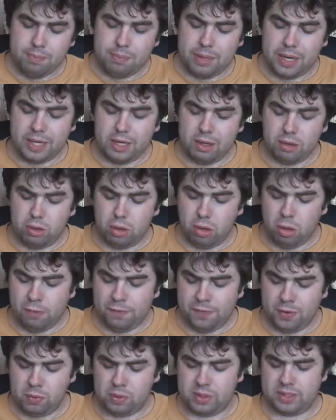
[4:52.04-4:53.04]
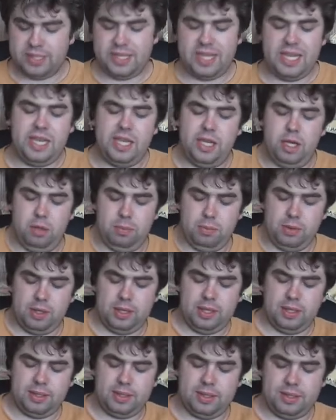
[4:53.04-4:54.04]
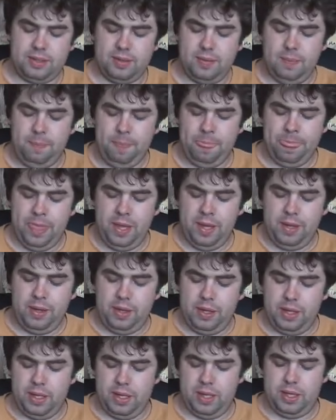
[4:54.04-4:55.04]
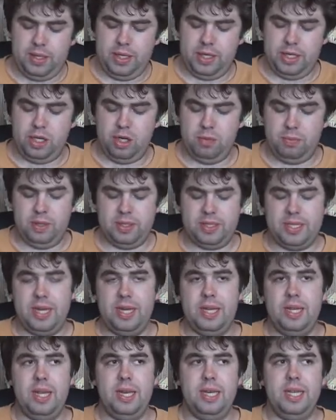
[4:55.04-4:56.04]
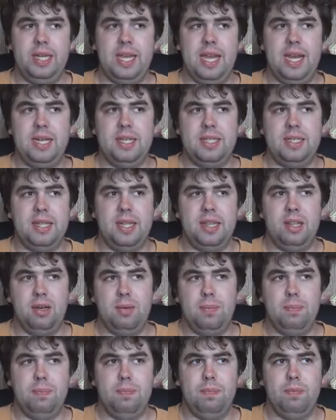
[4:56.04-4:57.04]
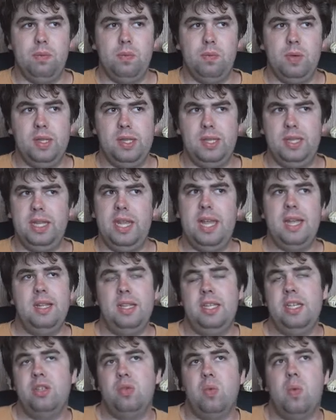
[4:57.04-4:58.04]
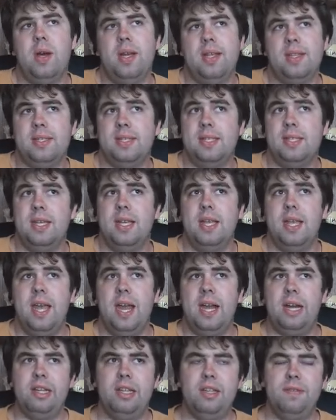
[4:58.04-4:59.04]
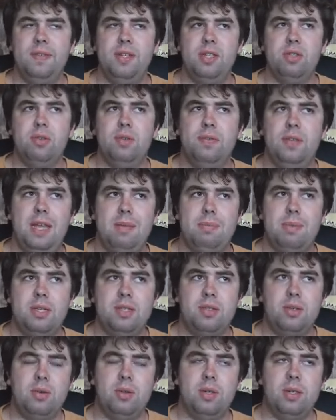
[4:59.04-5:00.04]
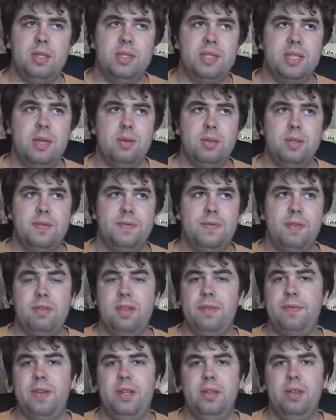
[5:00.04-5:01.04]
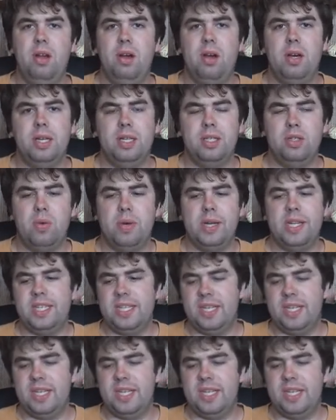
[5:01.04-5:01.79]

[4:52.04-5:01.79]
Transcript: but I don't know if it was the humerus. The humerus that indicates that there at least was an an individual of Lambeosaurus that was 50 feet long and 20